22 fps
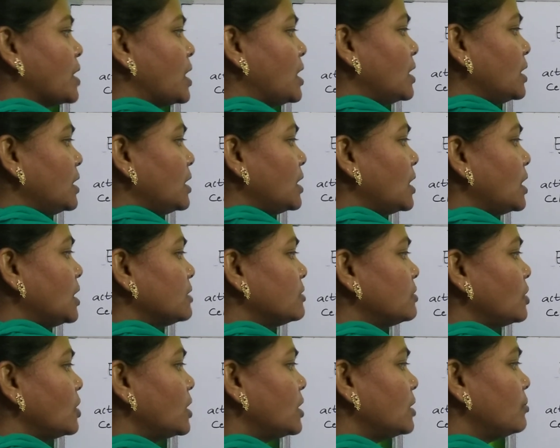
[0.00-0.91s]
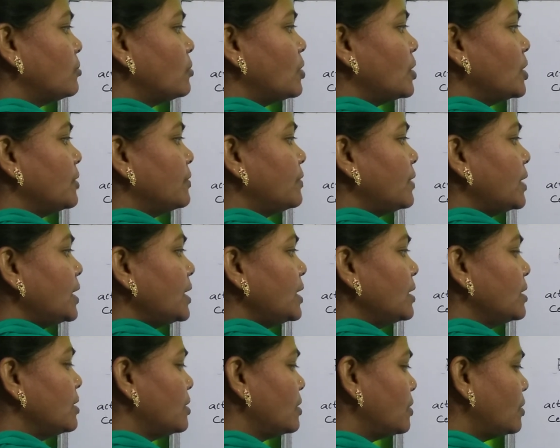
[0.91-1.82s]
Here also you can modify
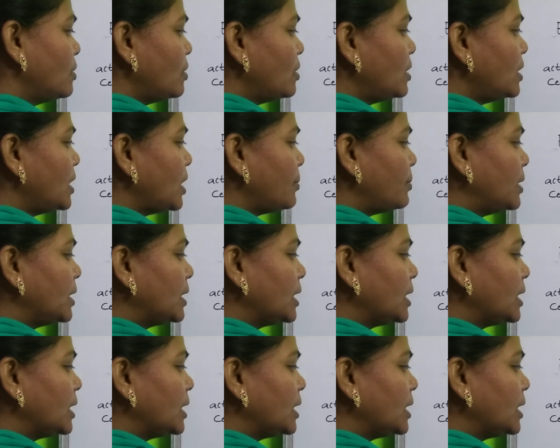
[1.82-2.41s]
or double